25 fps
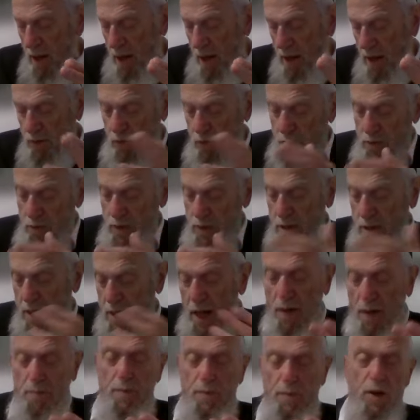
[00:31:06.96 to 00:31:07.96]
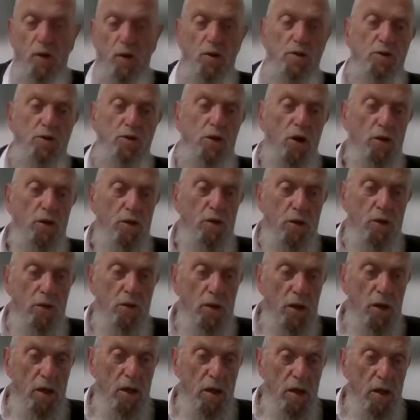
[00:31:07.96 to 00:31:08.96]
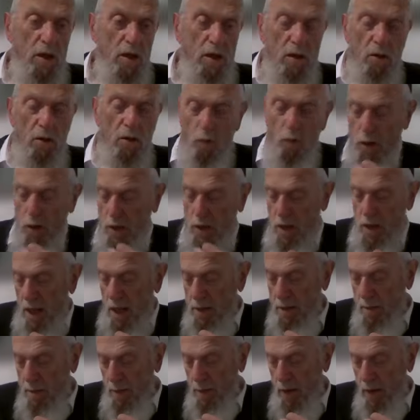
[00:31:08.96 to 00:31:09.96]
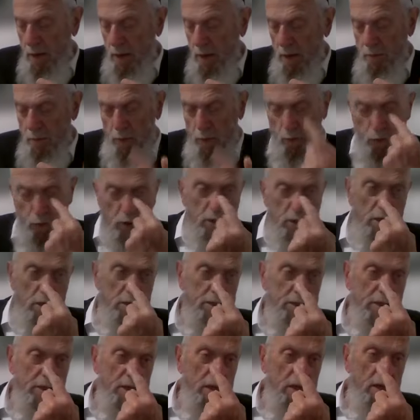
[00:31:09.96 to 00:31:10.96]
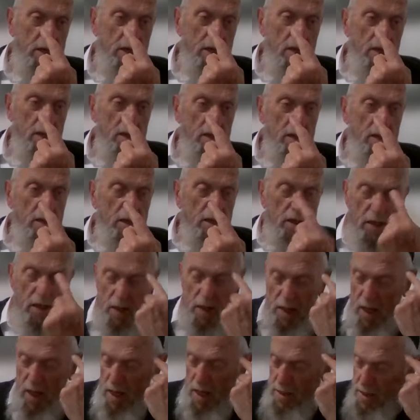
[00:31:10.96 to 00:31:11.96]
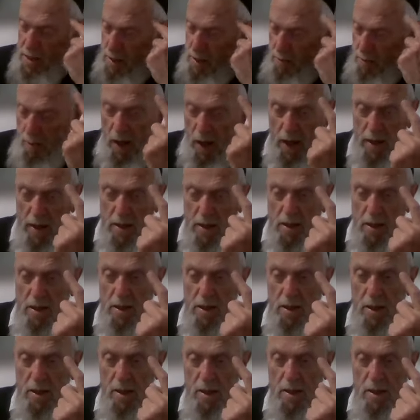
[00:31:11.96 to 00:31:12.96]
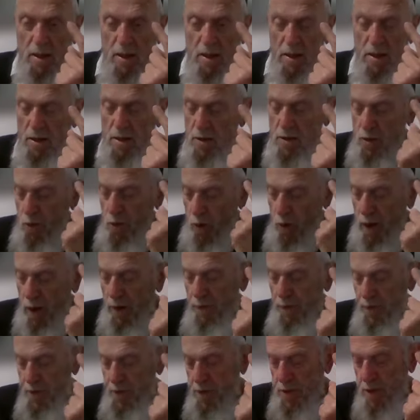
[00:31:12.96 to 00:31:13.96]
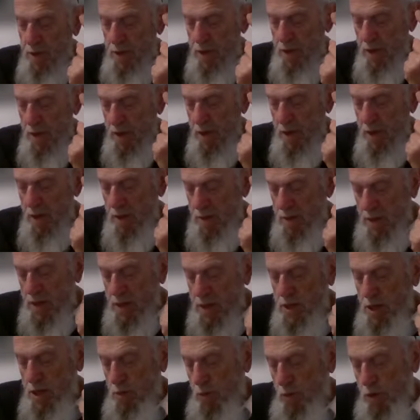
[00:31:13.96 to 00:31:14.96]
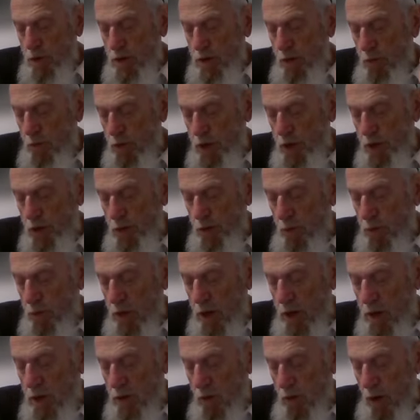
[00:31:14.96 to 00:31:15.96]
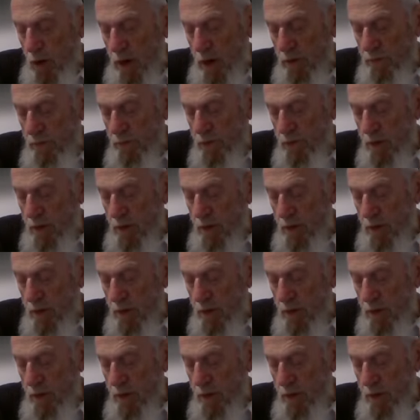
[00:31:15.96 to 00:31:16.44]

I couldn't come because God won't let me. But what they see, he has in mind to have this is what he wished to be to have